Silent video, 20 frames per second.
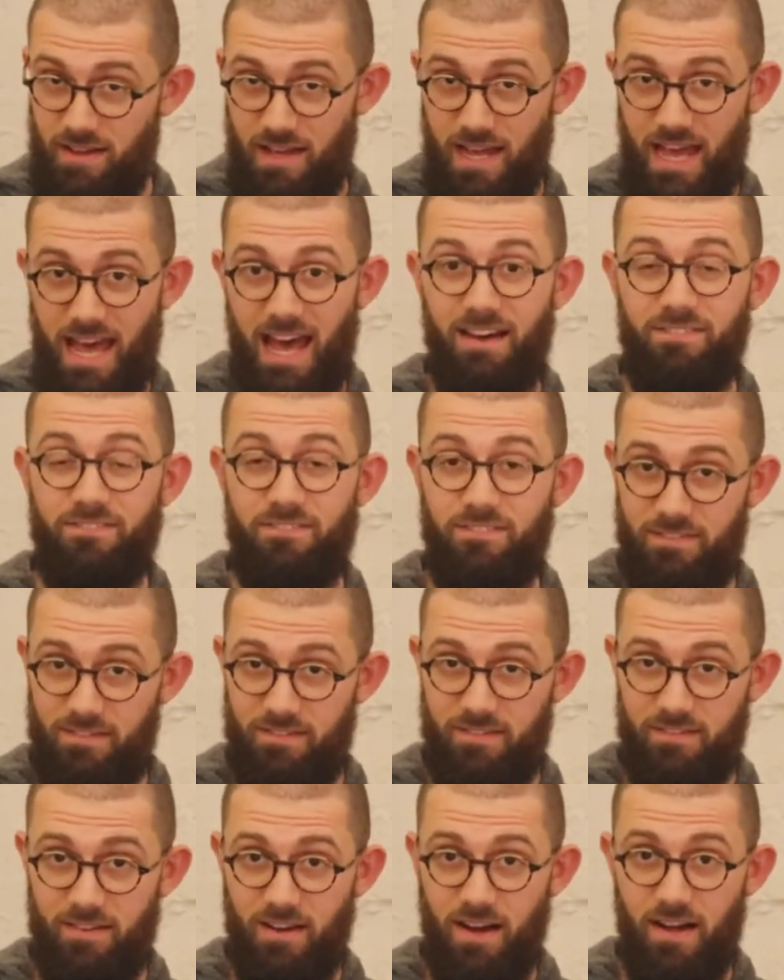F
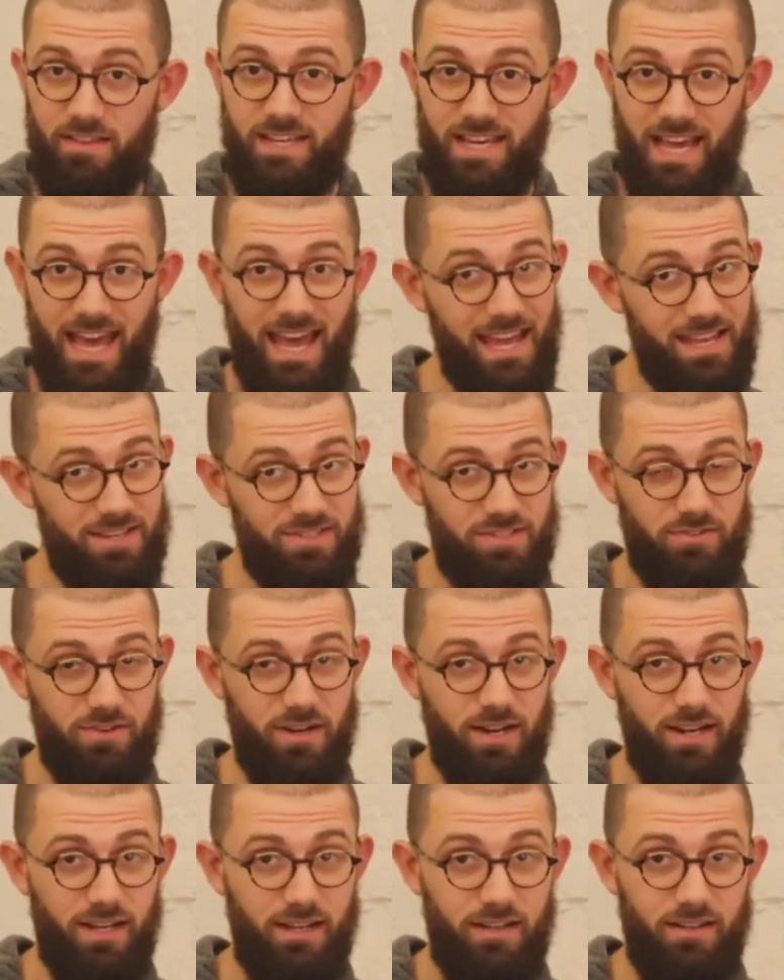on the A
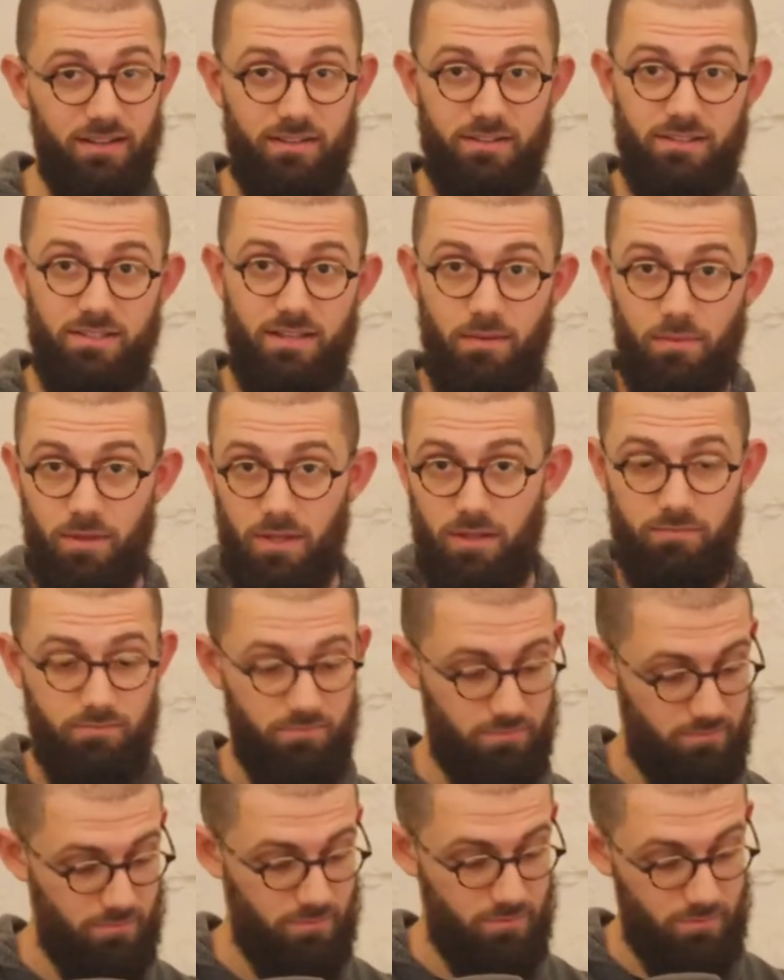string,
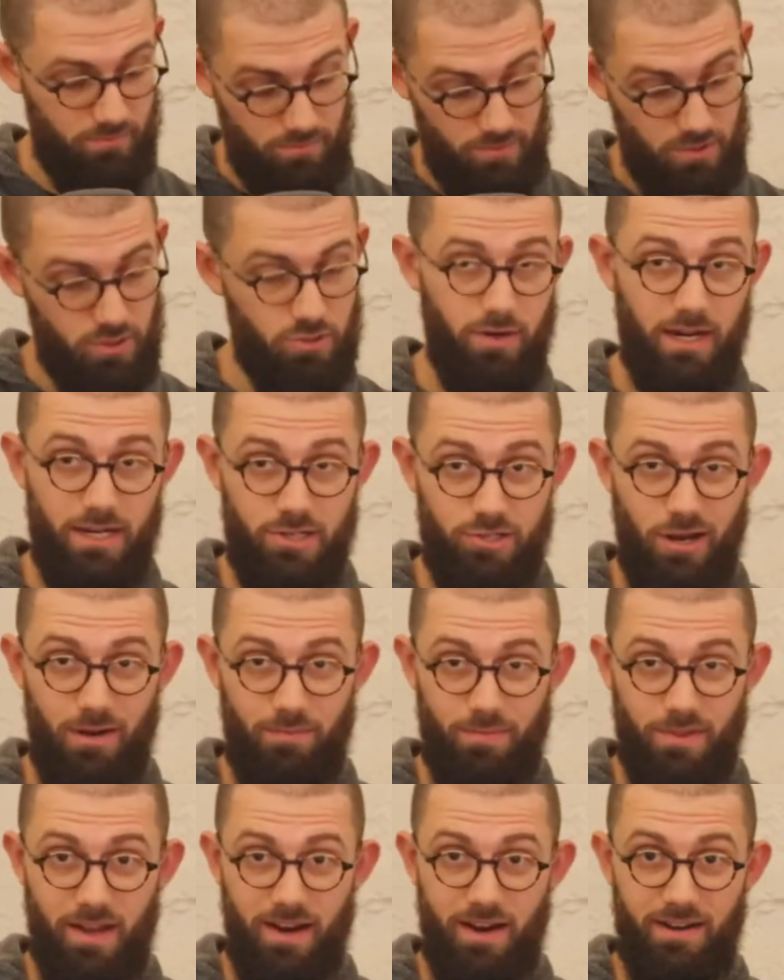double string
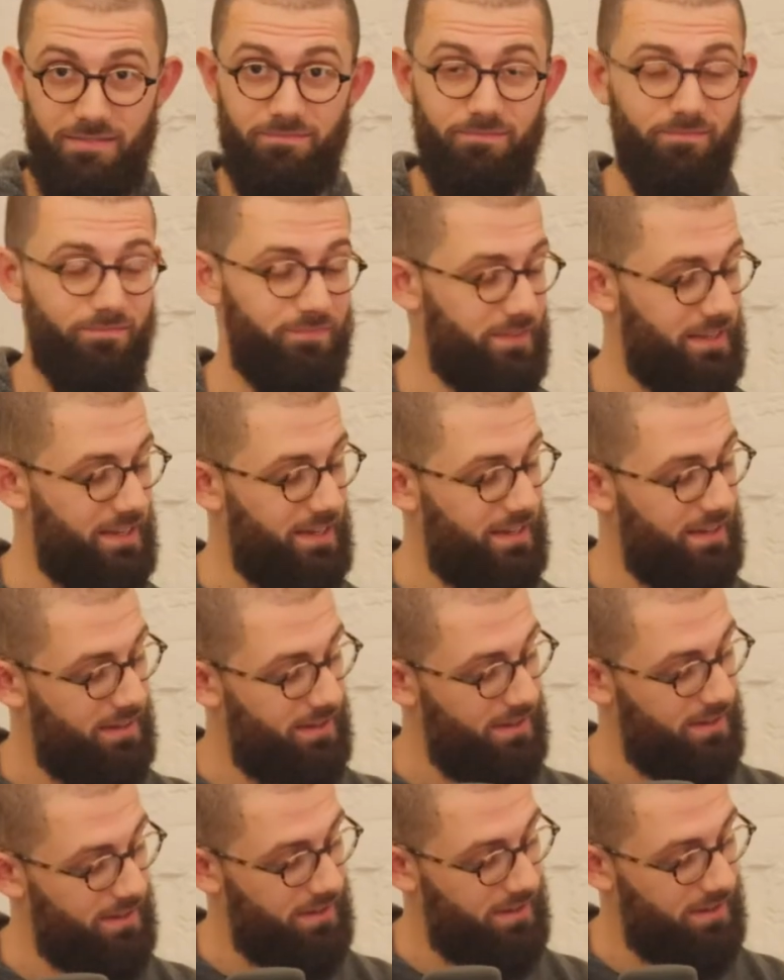jump there.
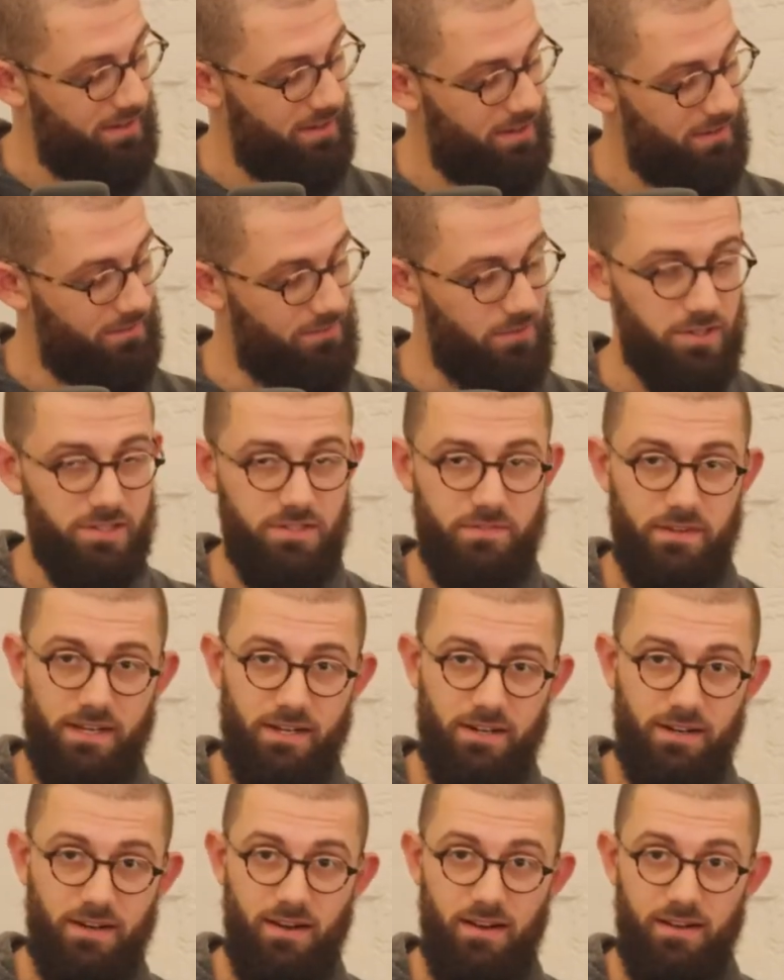First
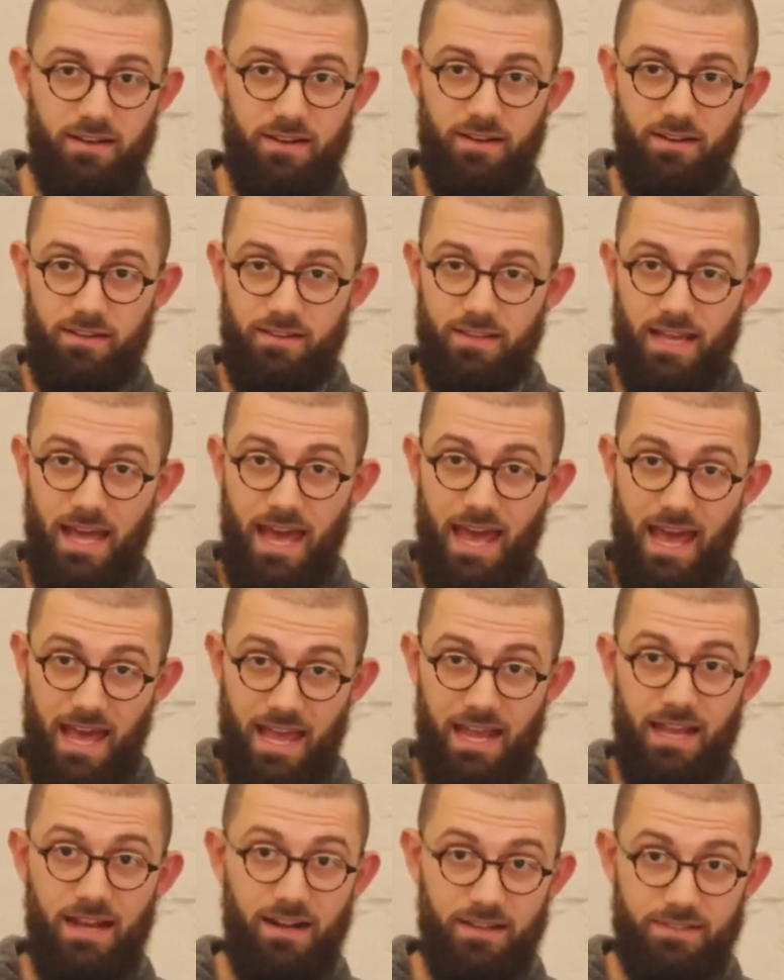finger on the
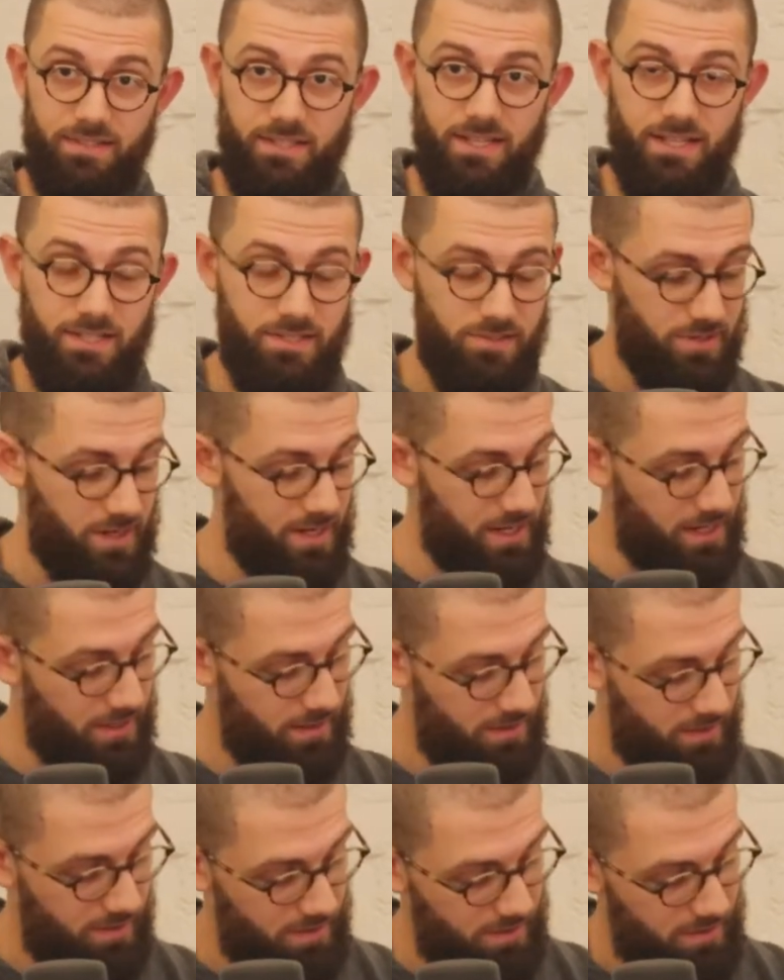A on the D
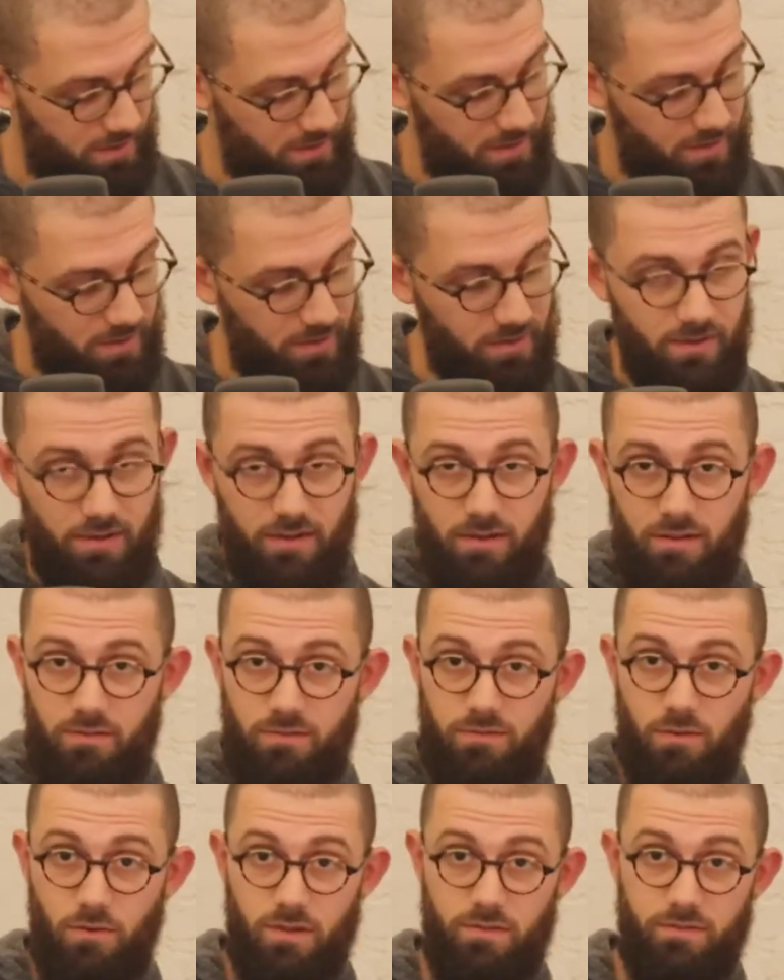string,
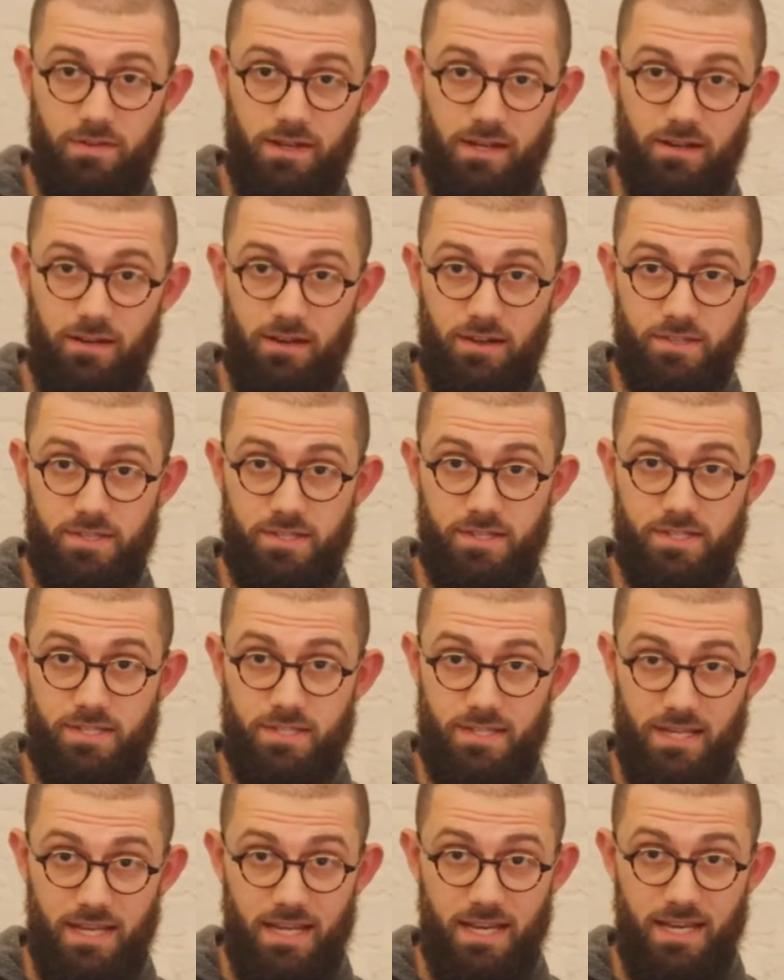fourth finger on the
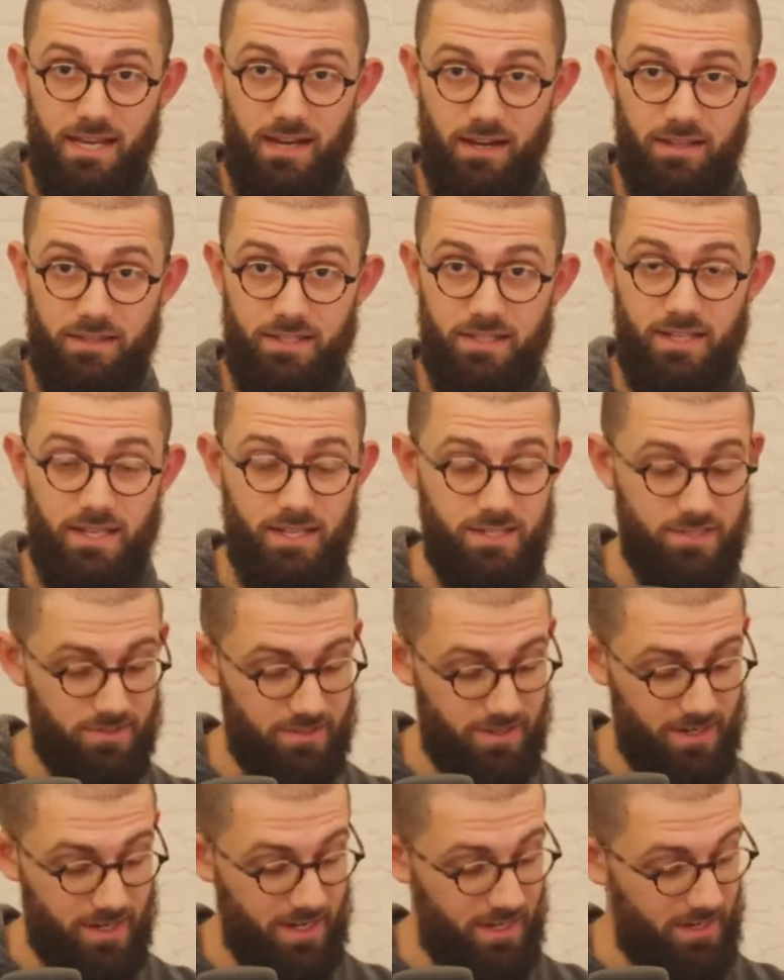C on the D
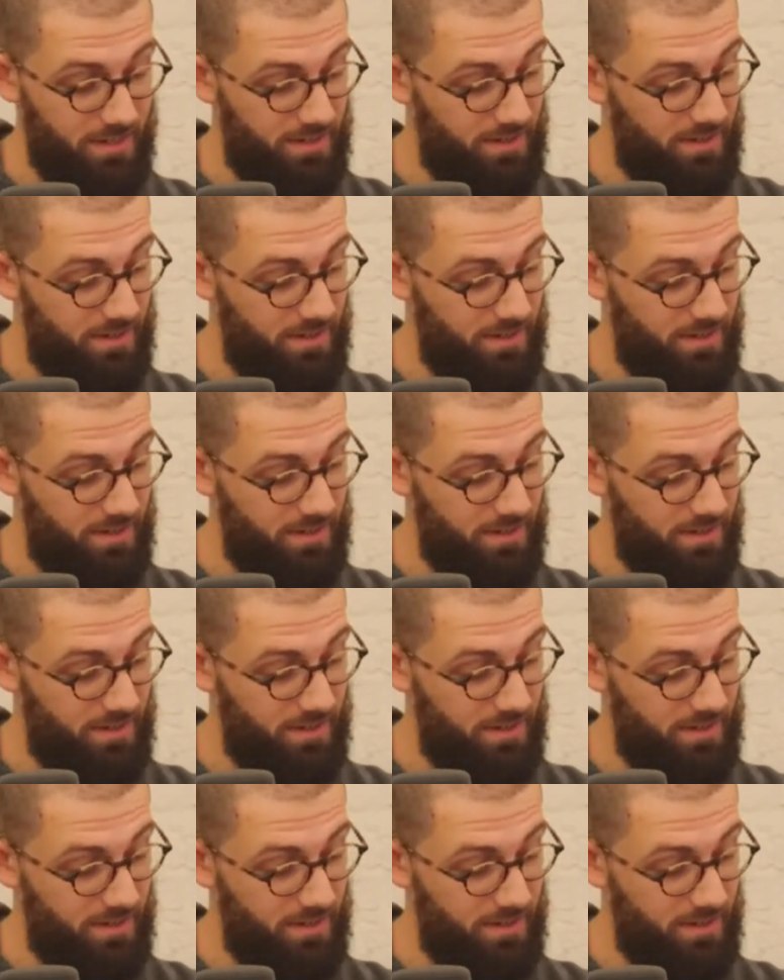string,